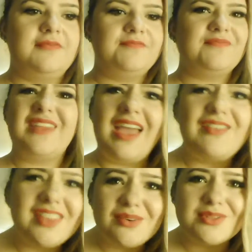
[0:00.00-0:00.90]

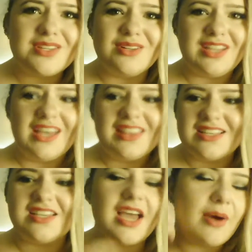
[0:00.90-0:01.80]
everything was sold out that day.
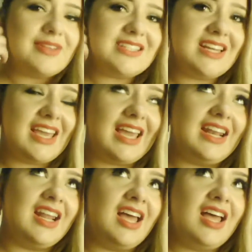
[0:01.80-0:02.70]
I went in again.
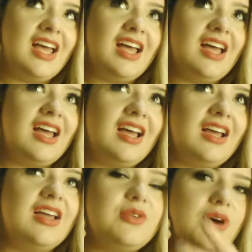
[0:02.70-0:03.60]

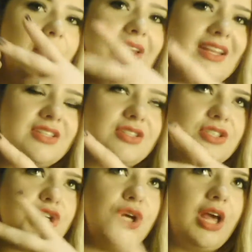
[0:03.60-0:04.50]
I went in
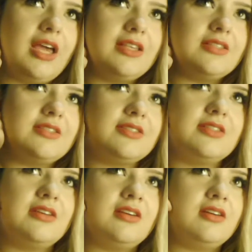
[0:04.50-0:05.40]
2 days
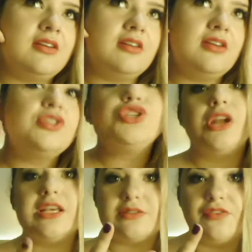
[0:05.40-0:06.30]

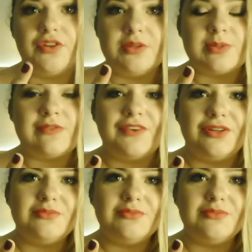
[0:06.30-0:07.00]
before this was filmed,